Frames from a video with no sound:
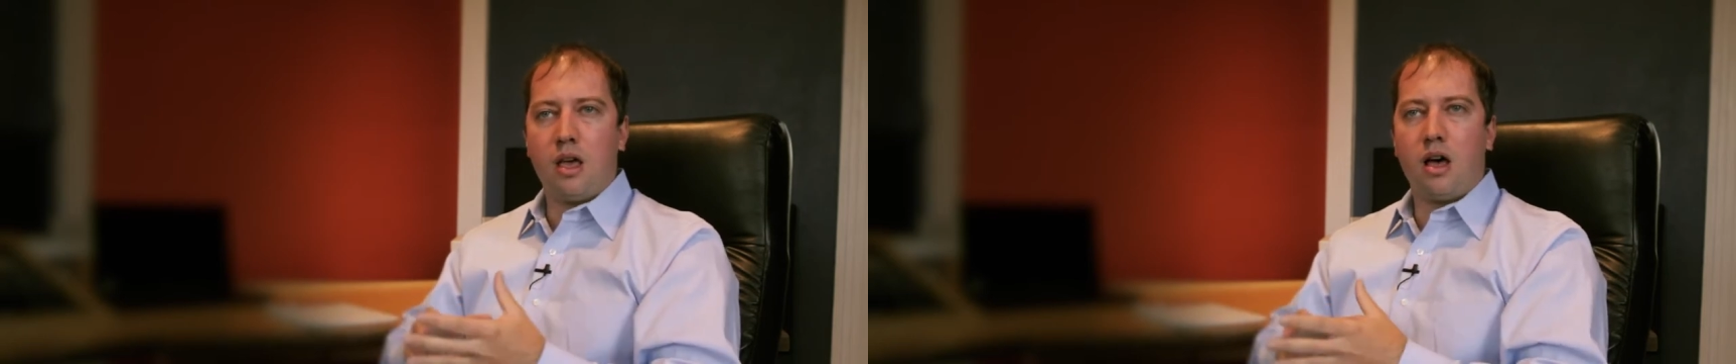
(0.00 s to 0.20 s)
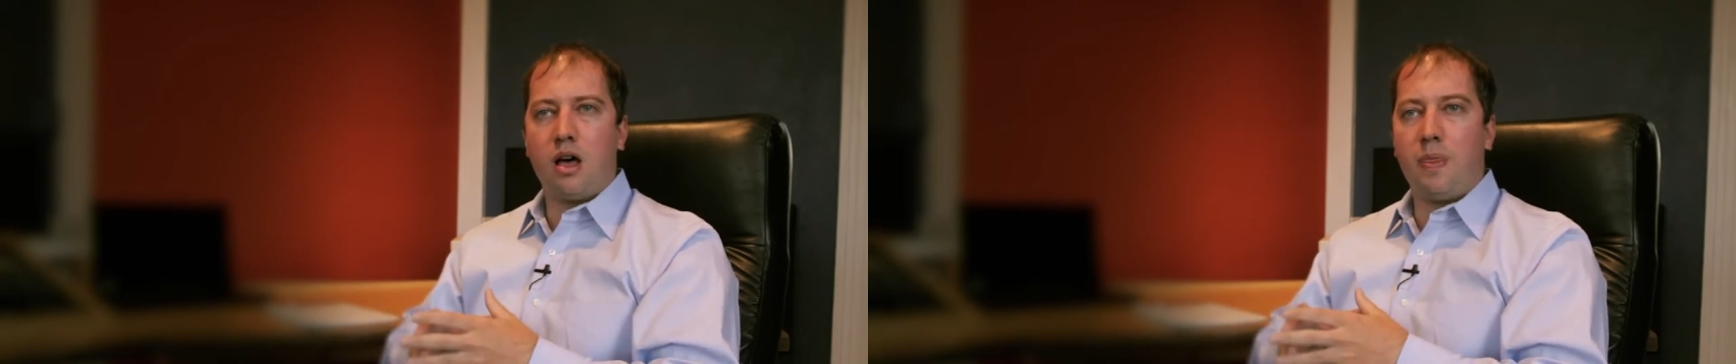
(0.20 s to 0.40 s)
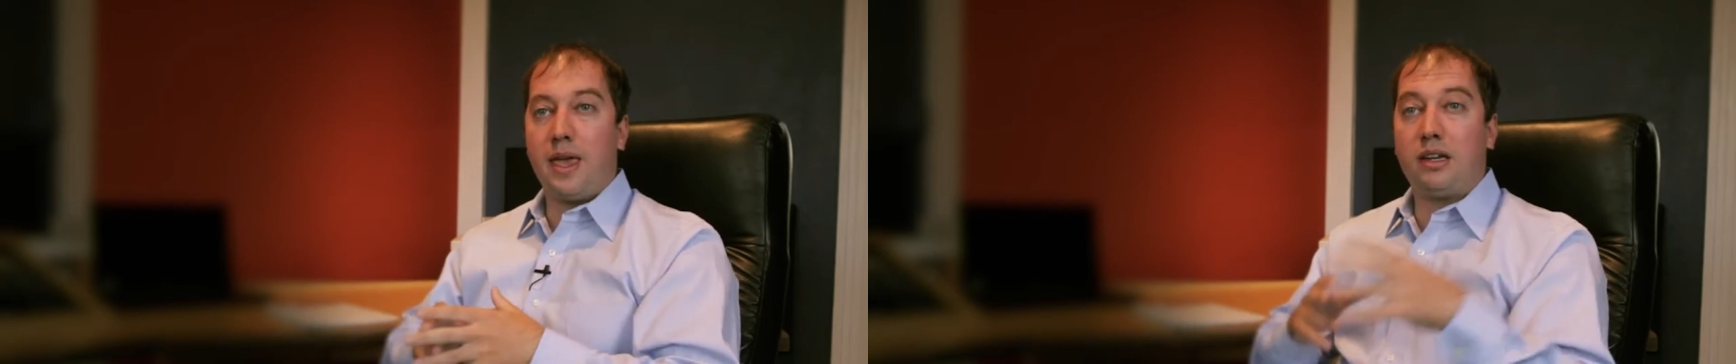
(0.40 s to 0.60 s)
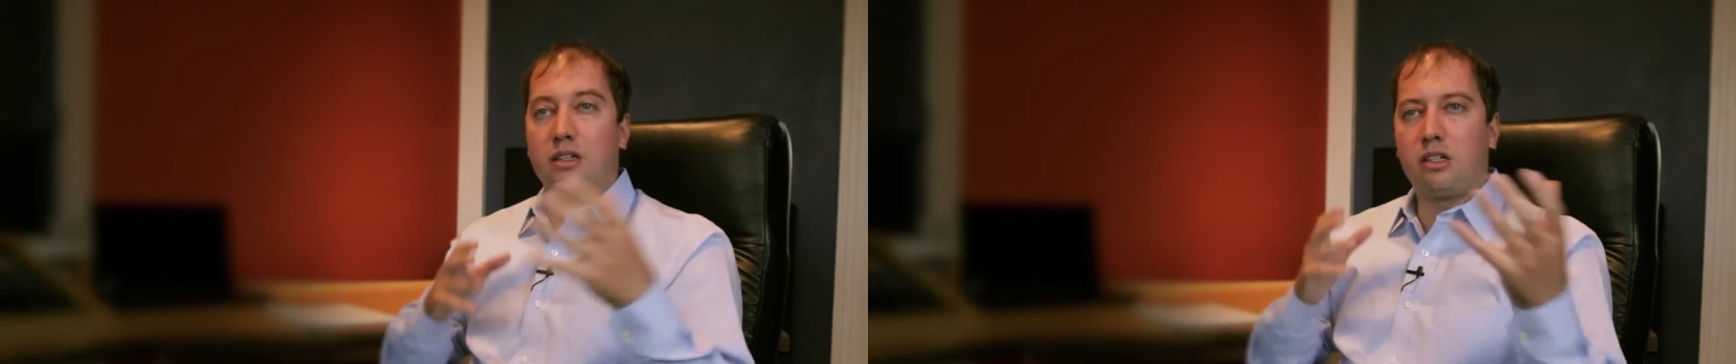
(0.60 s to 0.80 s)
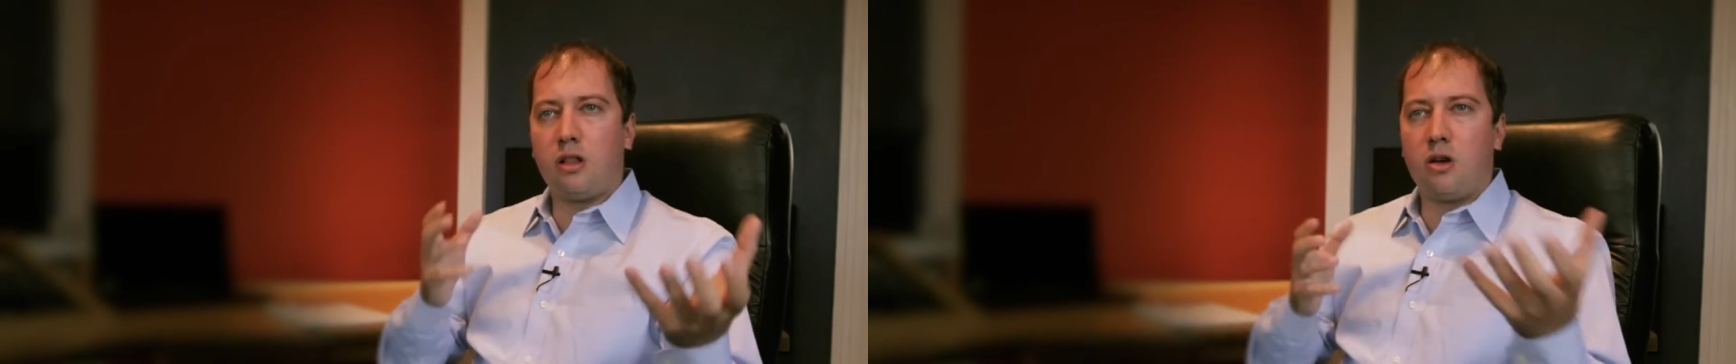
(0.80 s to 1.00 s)
Uh, they
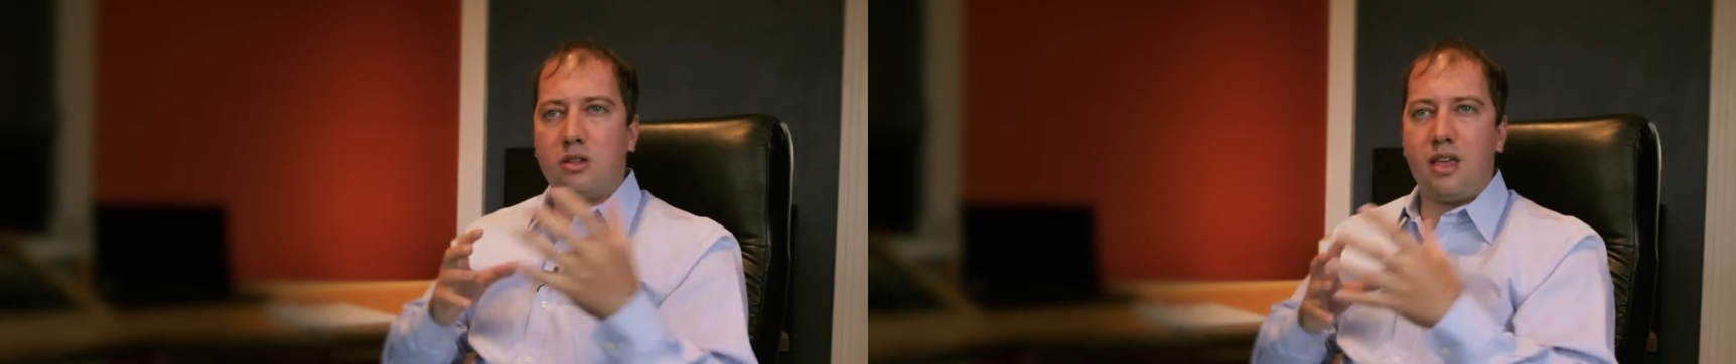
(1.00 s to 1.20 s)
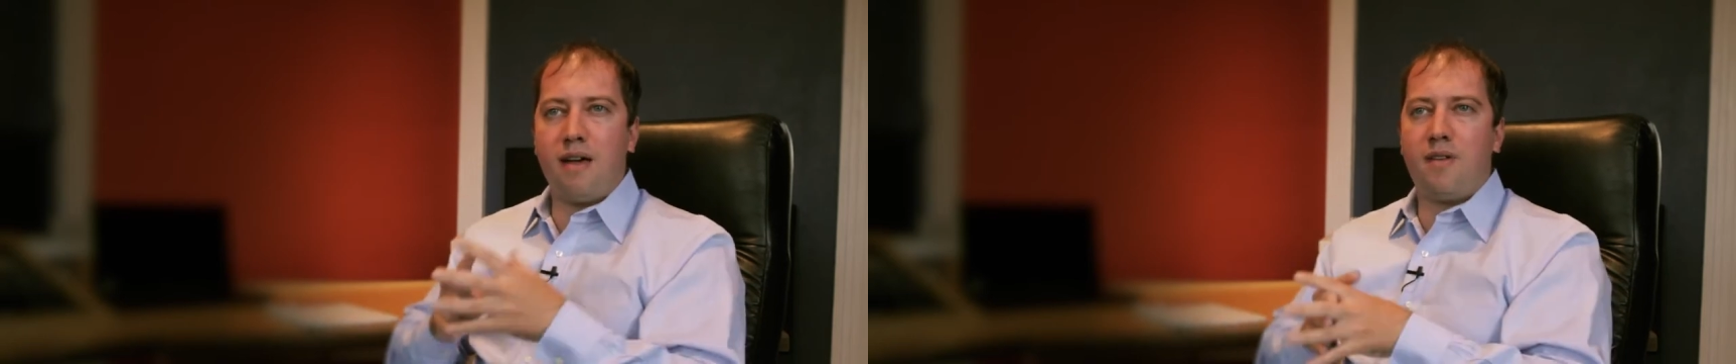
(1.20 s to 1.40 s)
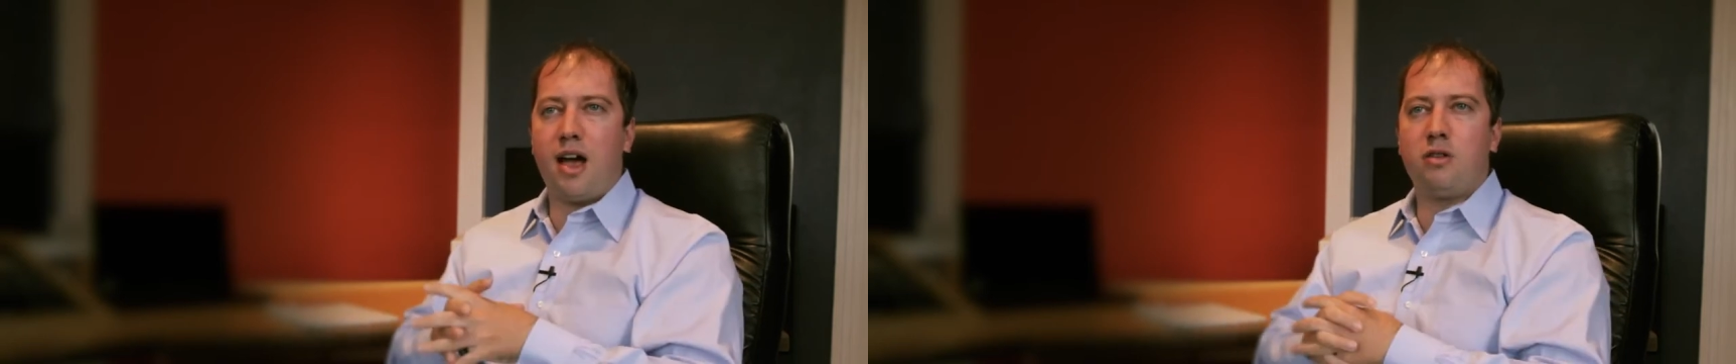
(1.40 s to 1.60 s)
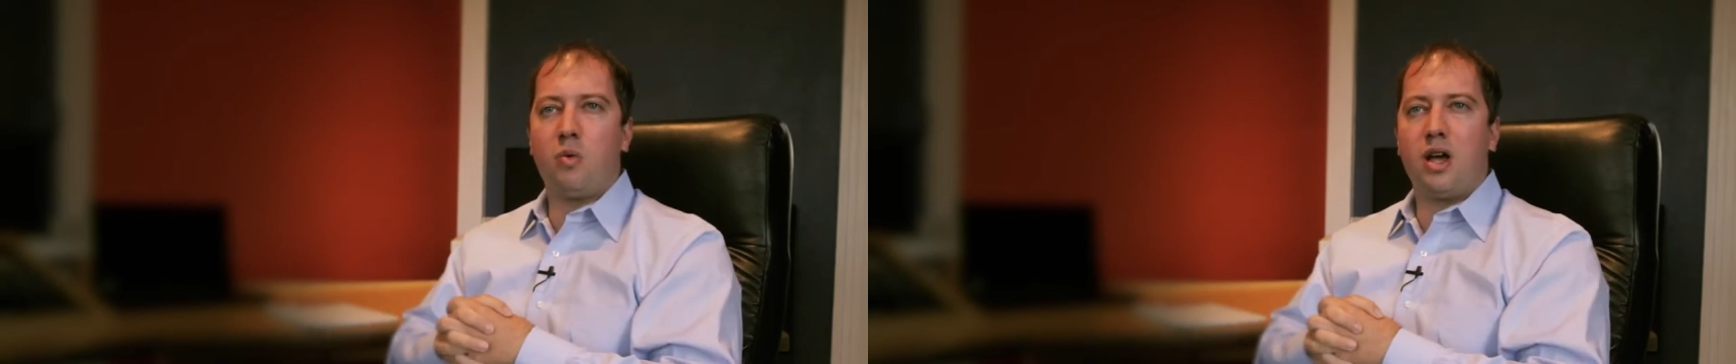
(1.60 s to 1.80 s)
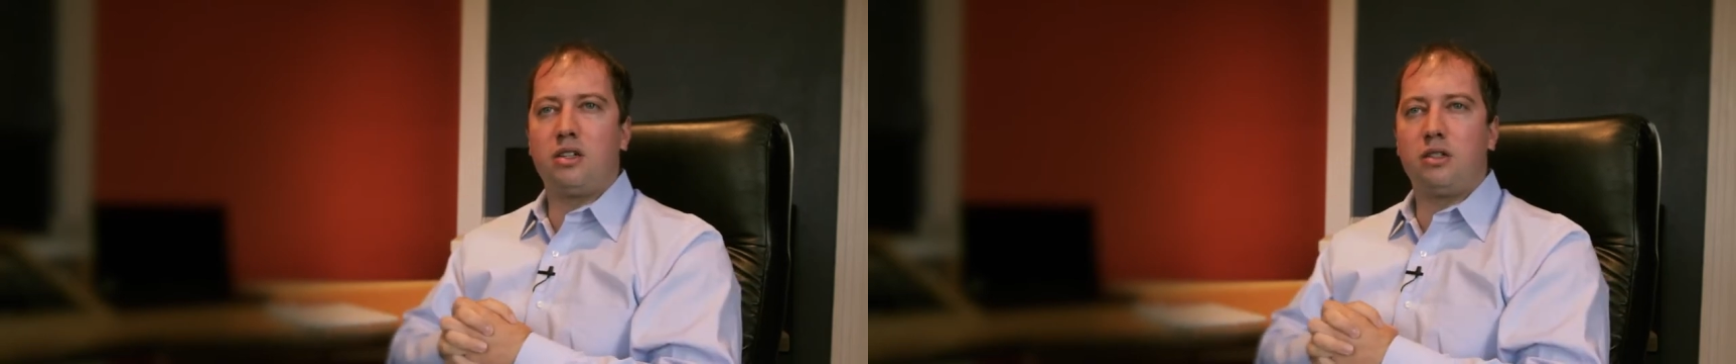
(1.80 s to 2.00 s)
disclose that
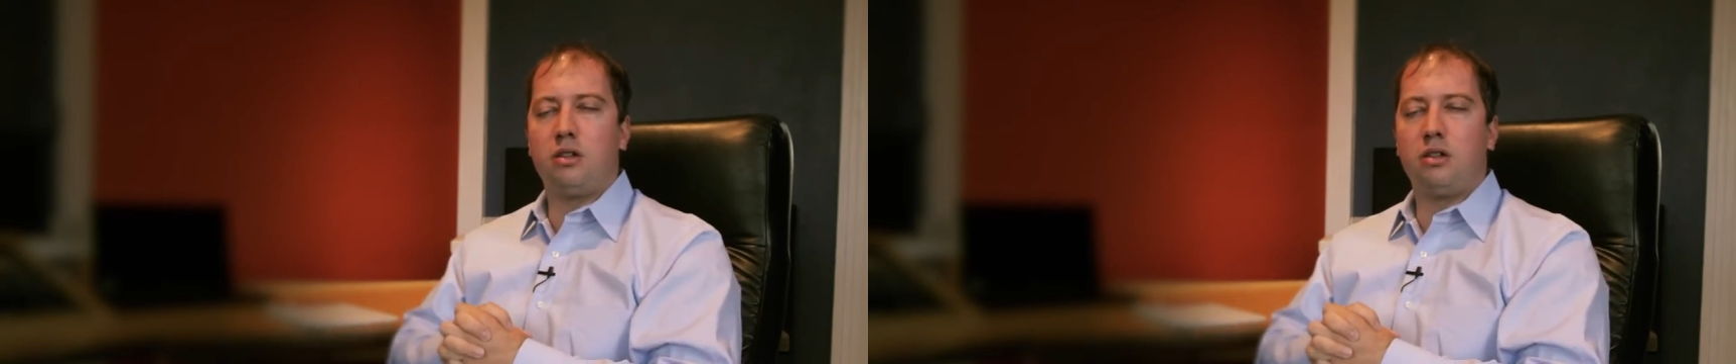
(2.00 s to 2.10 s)
valuation